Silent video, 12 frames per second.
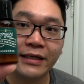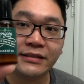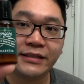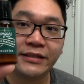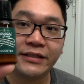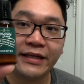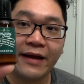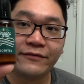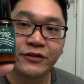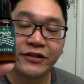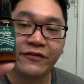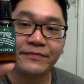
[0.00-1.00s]
Unscented
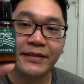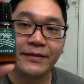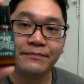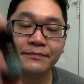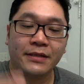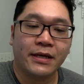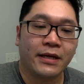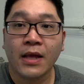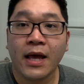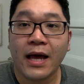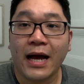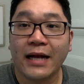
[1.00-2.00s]
Aftershave Balm.
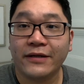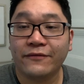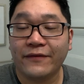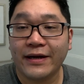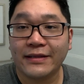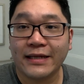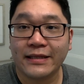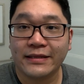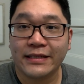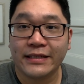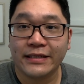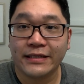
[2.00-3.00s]
I did find that
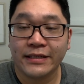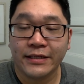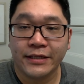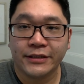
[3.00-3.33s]
the